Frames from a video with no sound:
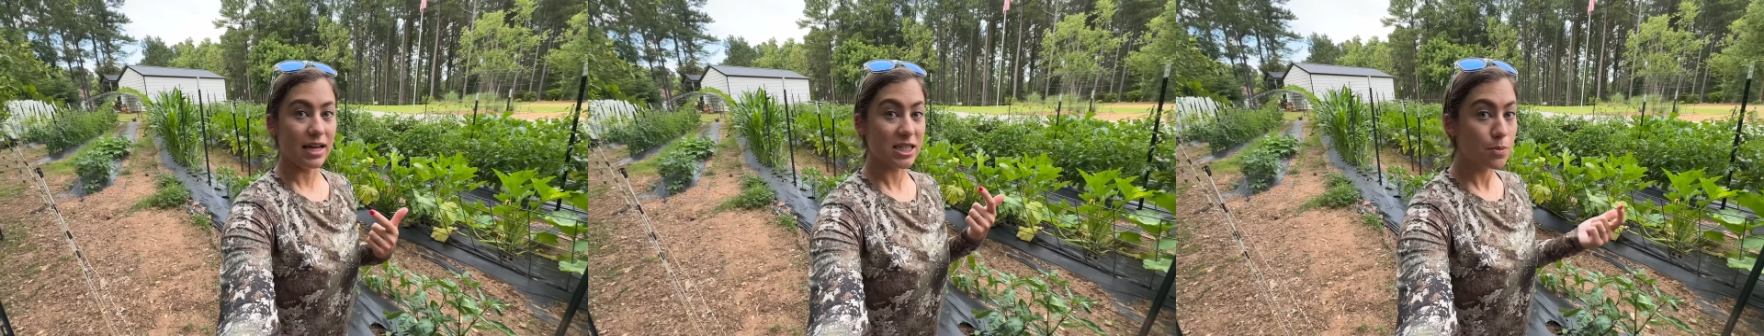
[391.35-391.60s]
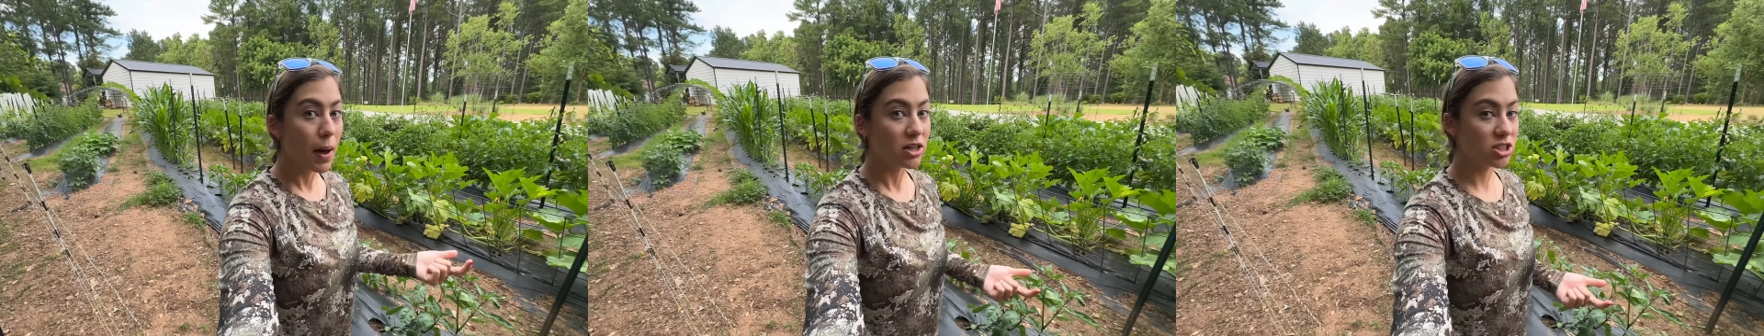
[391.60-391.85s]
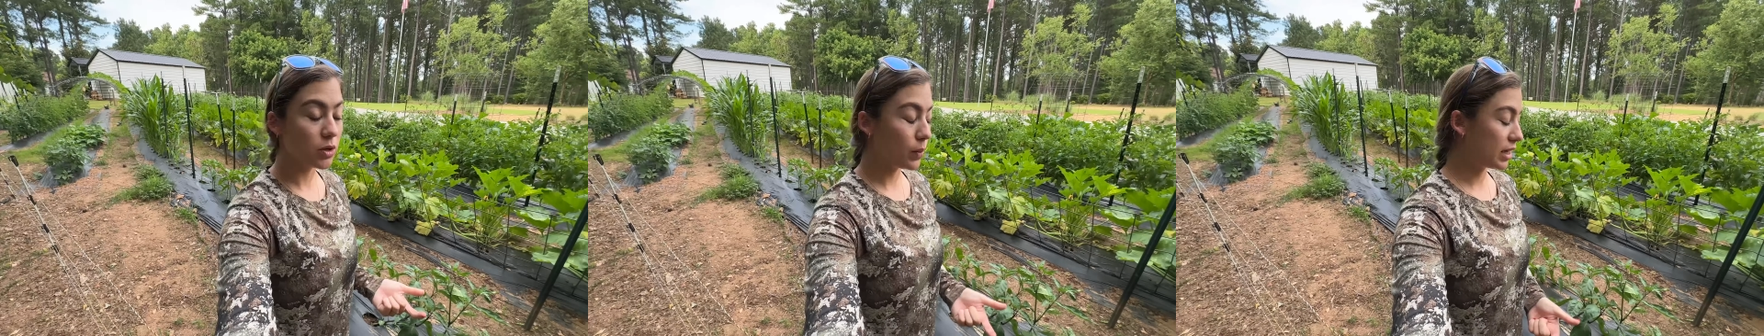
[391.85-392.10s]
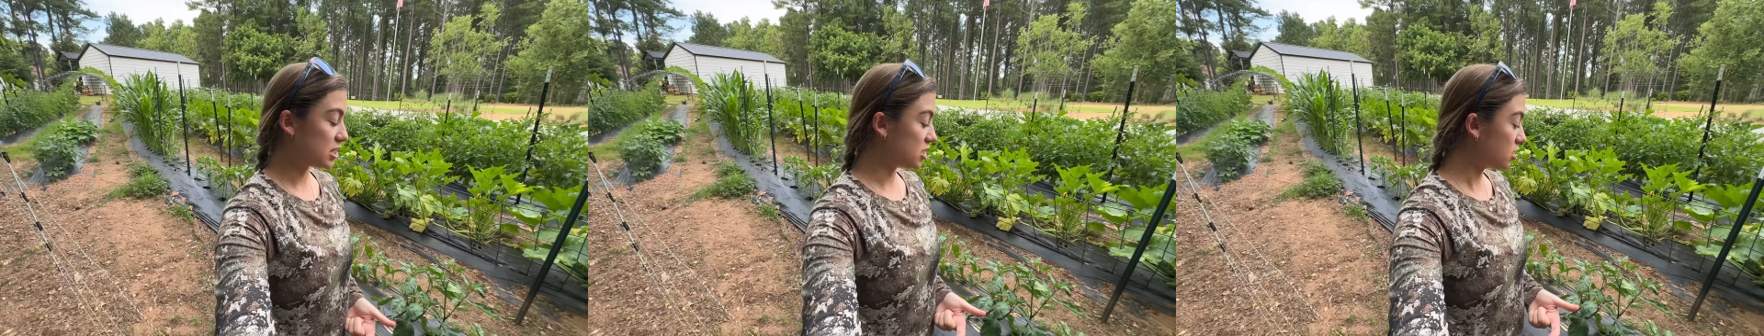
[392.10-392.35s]
Especially
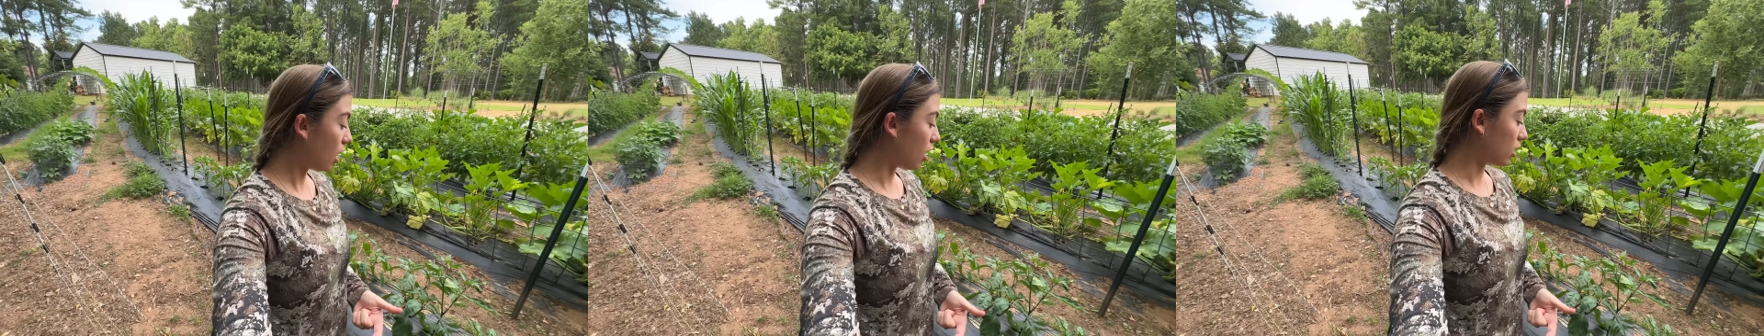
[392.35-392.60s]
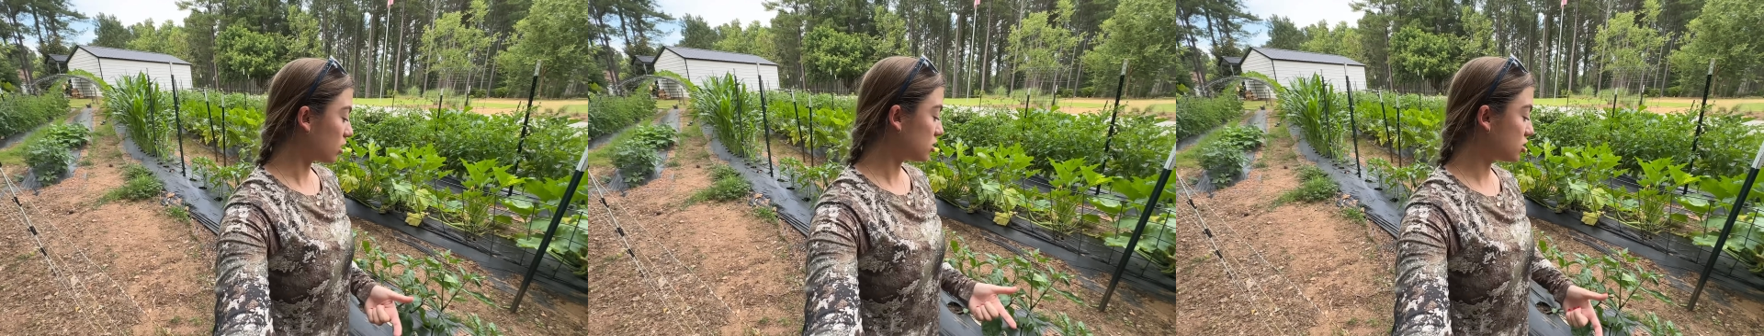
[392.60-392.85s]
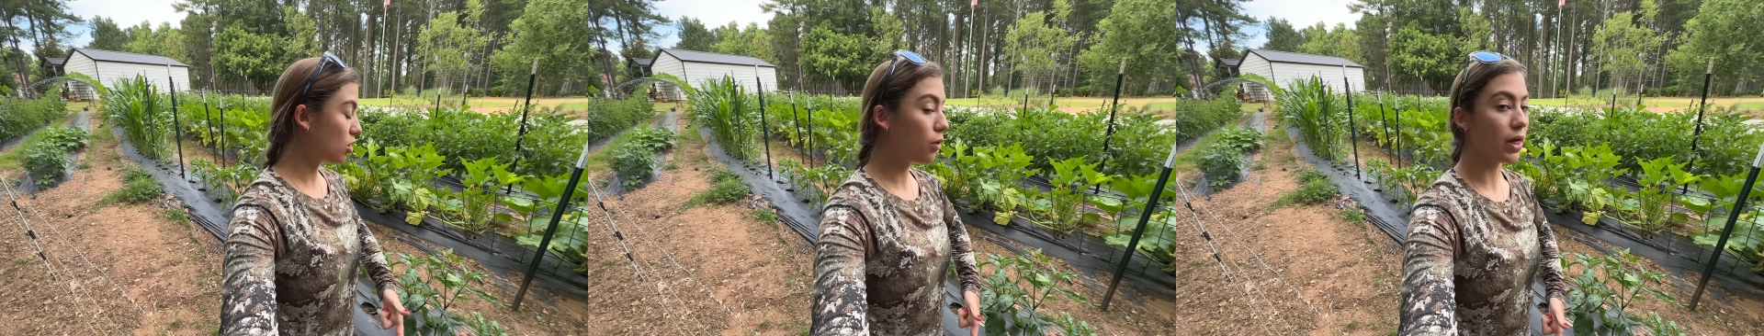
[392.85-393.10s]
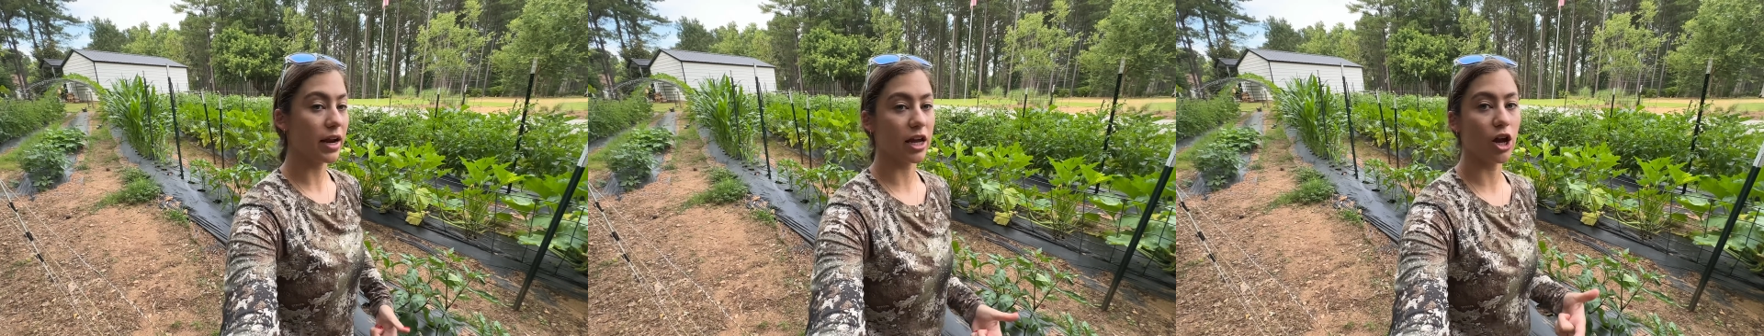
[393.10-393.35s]
when it's young,
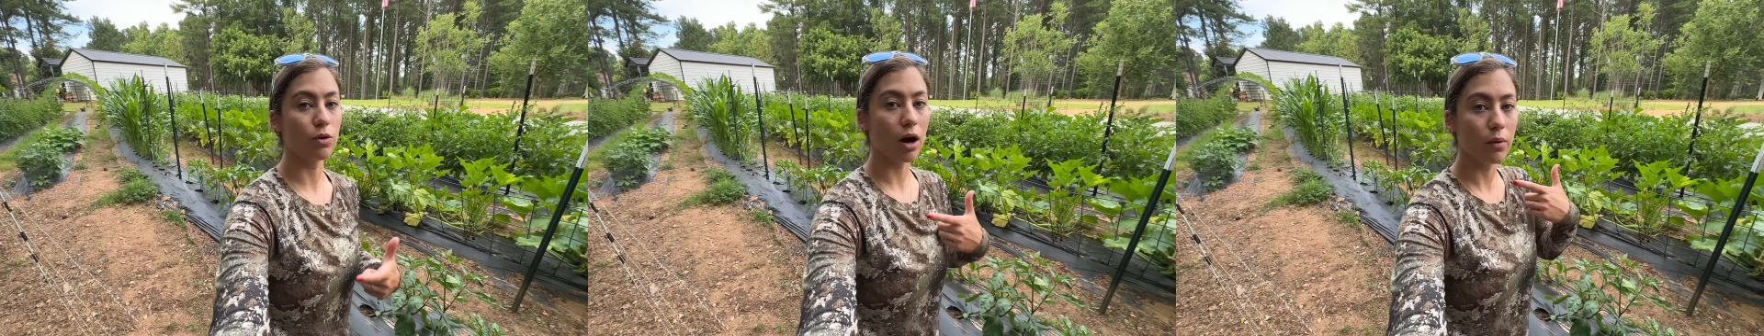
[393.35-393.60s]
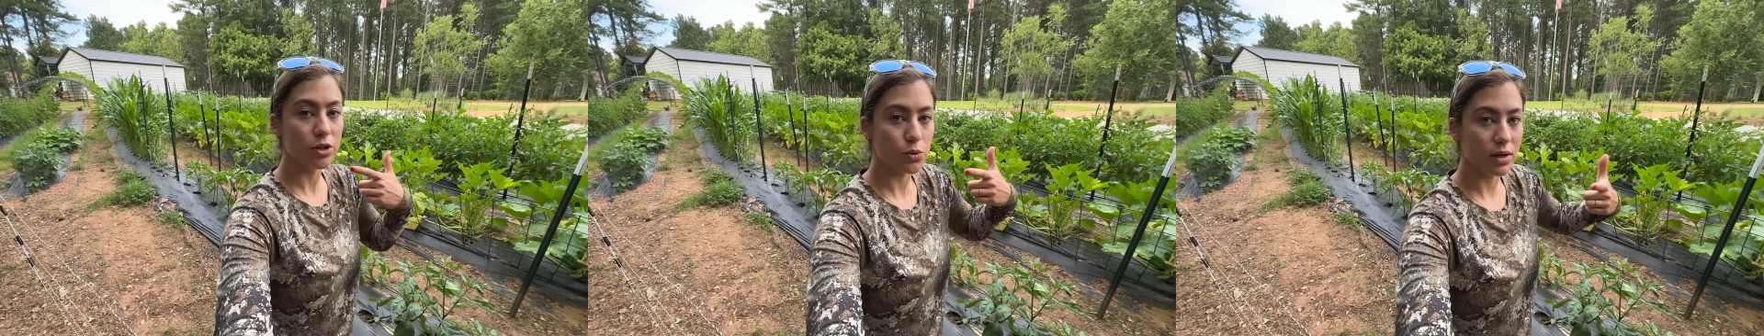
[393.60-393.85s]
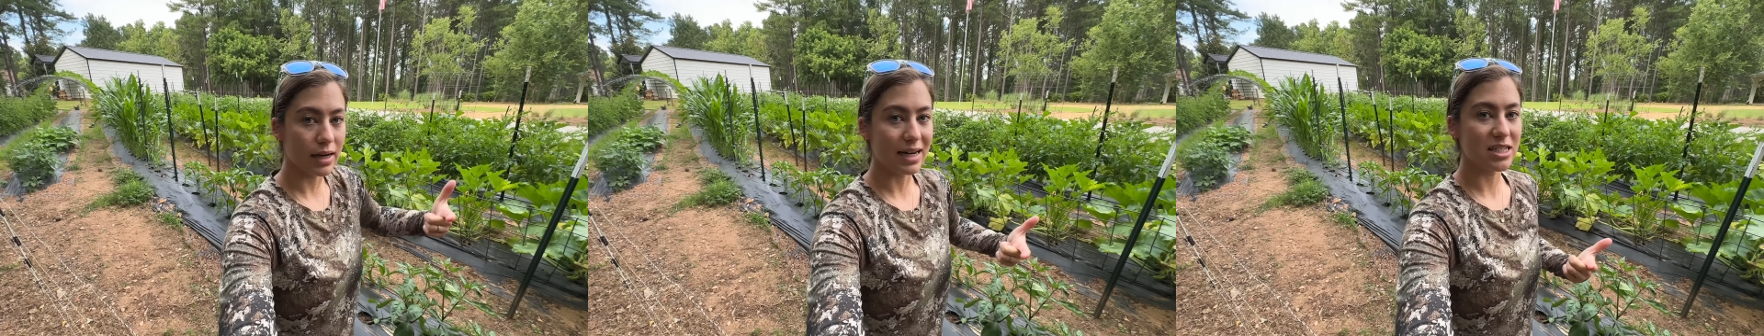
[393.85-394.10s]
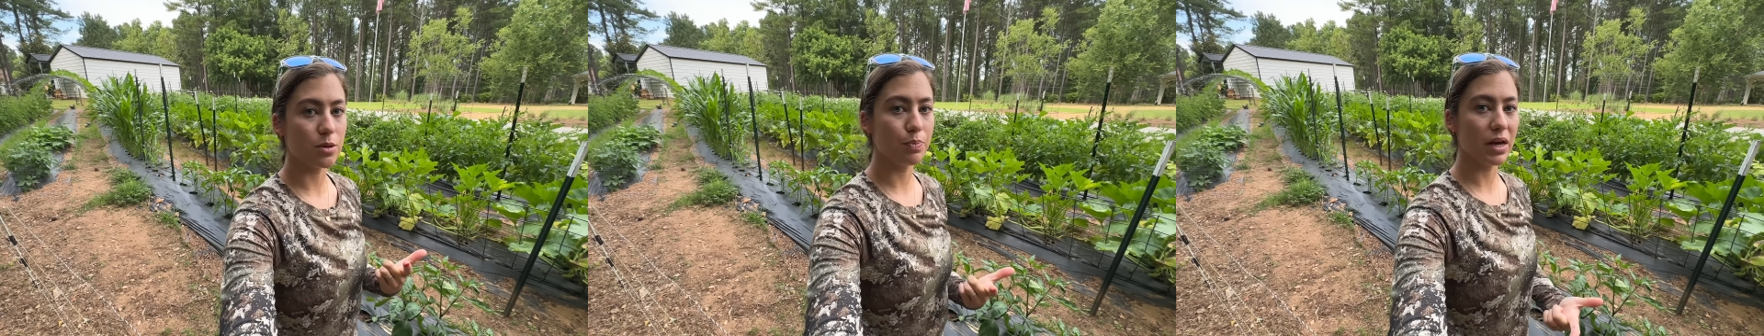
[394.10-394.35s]
so that it can grow into a
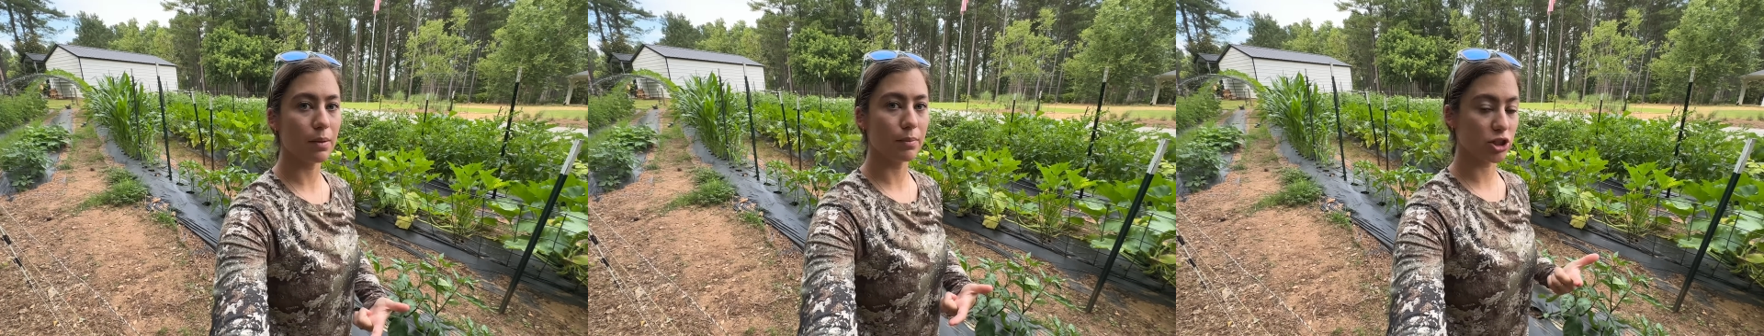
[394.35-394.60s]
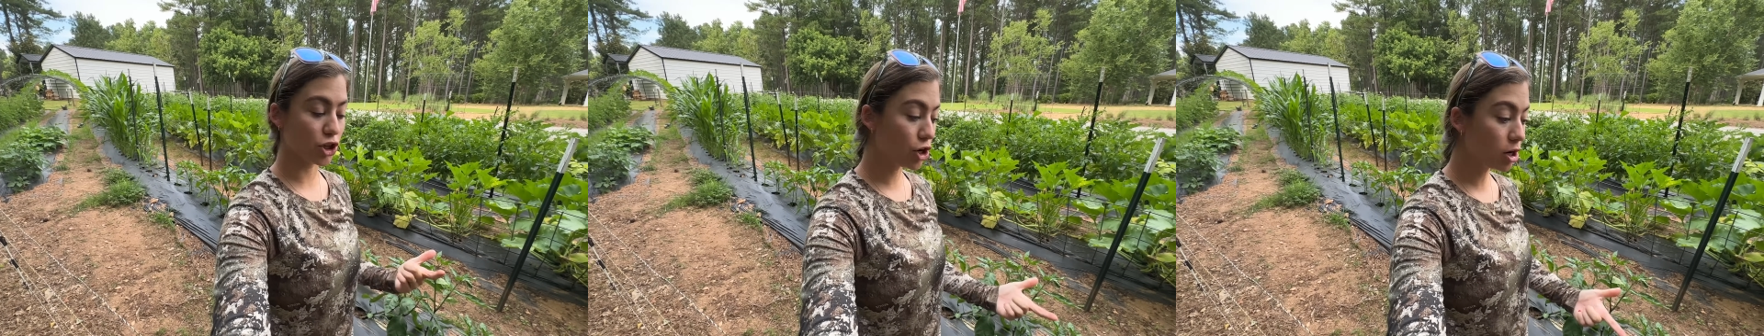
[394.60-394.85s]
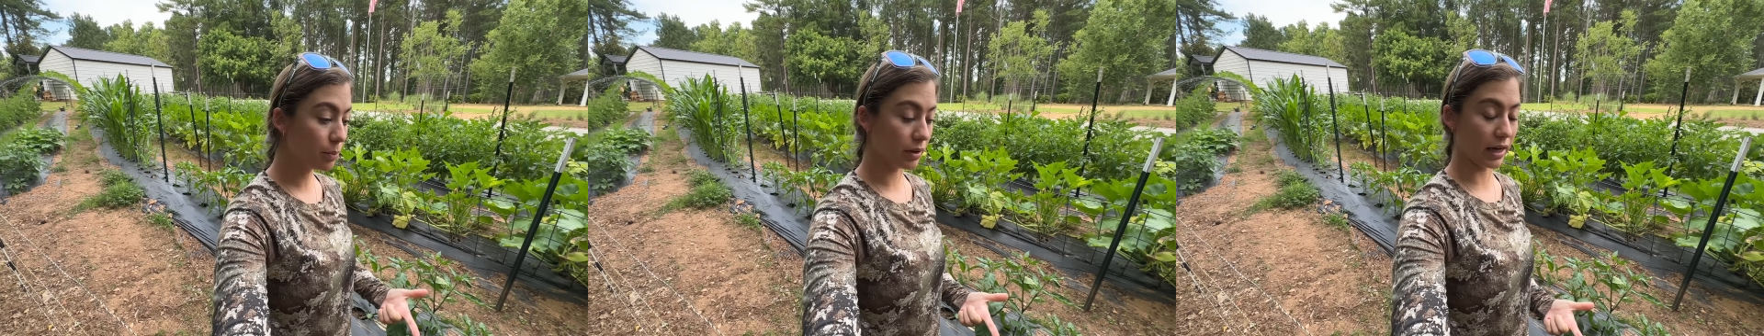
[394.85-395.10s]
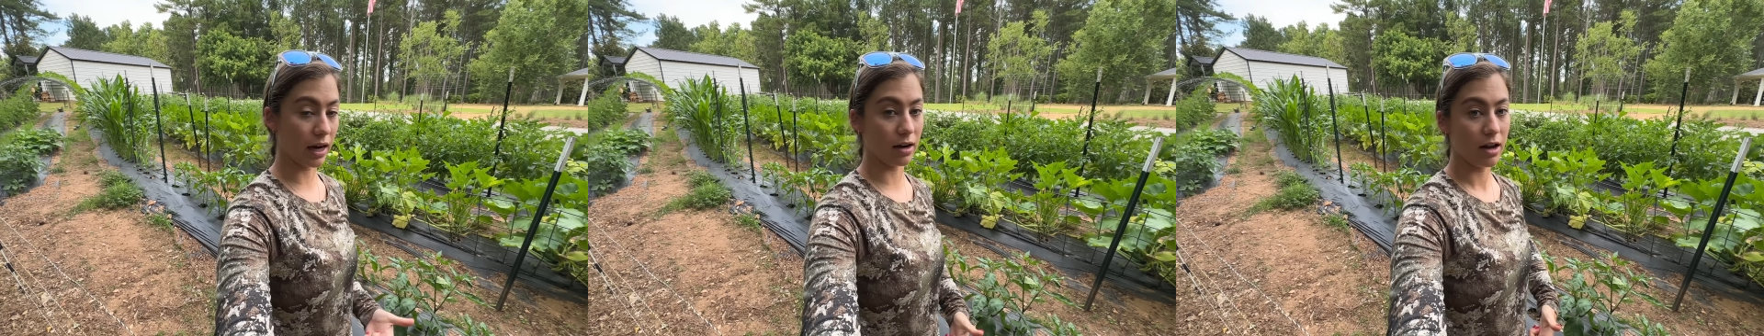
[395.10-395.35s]
nice big mature
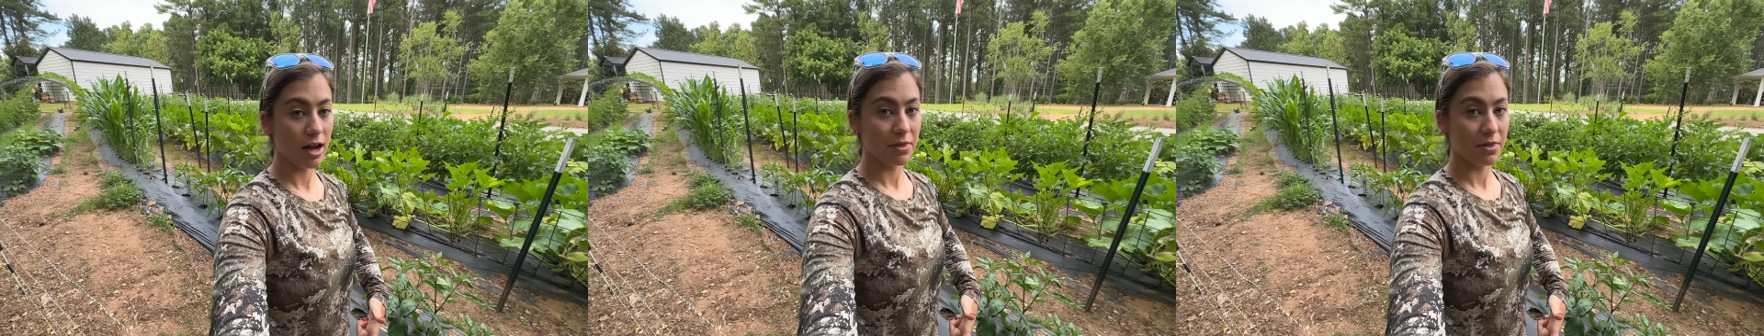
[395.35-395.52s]
plant